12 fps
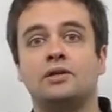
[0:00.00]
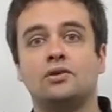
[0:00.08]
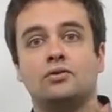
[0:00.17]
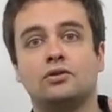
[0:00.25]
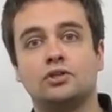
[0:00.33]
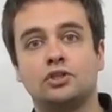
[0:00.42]

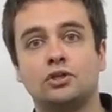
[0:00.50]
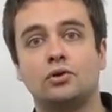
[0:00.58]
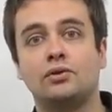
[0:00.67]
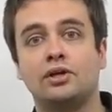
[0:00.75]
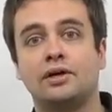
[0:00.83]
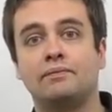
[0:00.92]
You can
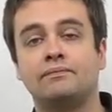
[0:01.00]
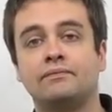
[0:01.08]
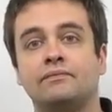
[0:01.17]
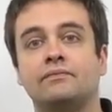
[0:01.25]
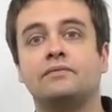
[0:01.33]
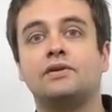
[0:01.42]
show
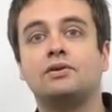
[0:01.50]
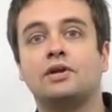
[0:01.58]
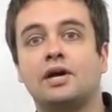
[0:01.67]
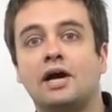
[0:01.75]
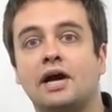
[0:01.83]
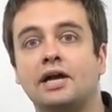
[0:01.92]
them, you
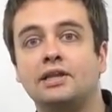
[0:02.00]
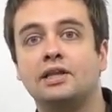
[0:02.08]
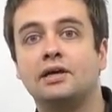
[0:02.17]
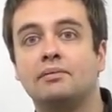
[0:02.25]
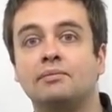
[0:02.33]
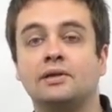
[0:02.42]
can hide
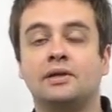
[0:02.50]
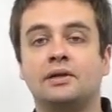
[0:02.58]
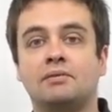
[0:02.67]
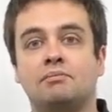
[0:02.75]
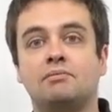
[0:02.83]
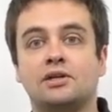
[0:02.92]
them,
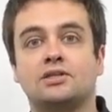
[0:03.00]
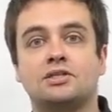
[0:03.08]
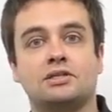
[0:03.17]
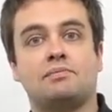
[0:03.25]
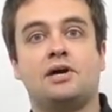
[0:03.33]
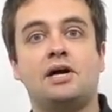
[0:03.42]
mix
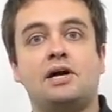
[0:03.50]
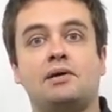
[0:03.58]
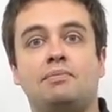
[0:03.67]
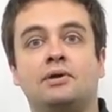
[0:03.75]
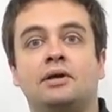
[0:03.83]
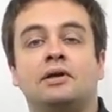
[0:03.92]
them
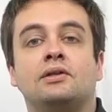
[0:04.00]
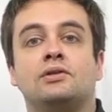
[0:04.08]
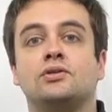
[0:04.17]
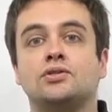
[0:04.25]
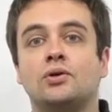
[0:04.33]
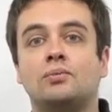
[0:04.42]
up.
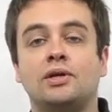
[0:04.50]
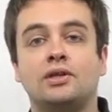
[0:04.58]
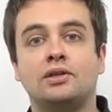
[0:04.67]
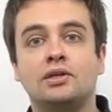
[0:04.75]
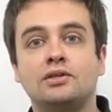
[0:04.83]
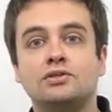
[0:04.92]
There are so many
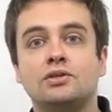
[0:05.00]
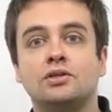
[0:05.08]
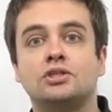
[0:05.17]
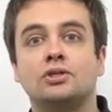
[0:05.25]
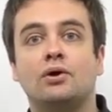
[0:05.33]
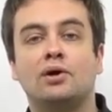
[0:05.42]
things you
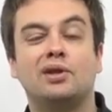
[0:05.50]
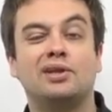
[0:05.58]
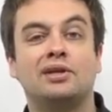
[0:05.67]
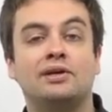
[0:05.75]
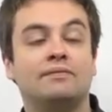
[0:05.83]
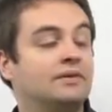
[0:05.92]
can show
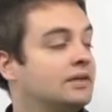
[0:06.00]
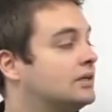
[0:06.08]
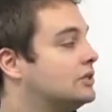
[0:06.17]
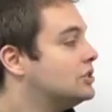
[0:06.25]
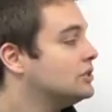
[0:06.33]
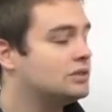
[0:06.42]
on them.
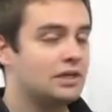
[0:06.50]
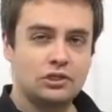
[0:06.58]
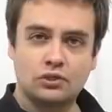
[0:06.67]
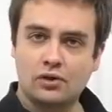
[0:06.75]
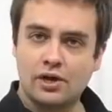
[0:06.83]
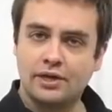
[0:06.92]
Just like
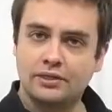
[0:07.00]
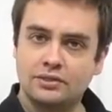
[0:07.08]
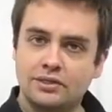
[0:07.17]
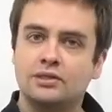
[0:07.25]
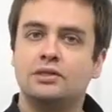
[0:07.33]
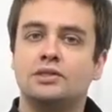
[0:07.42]
drawings,
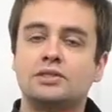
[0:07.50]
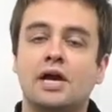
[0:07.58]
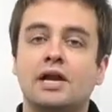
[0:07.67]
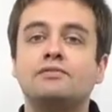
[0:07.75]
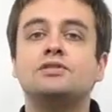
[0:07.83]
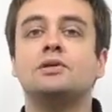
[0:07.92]
it's
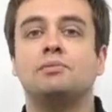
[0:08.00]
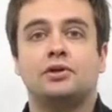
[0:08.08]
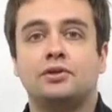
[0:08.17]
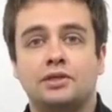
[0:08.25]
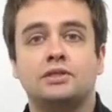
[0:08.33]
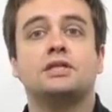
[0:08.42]
kind of
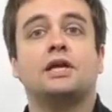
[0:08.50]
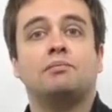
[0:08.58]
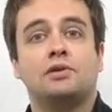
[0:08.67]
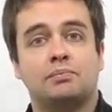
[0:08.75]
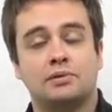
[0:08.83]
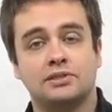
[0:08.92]
similar things can
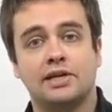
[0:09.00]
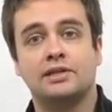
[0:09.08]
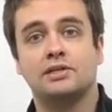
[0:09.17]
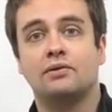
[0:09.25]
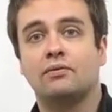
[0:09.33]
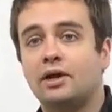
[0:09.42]
be
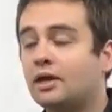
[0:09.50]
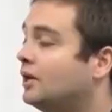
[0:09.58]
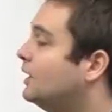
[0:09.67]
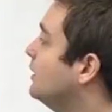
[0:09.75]
presented, right?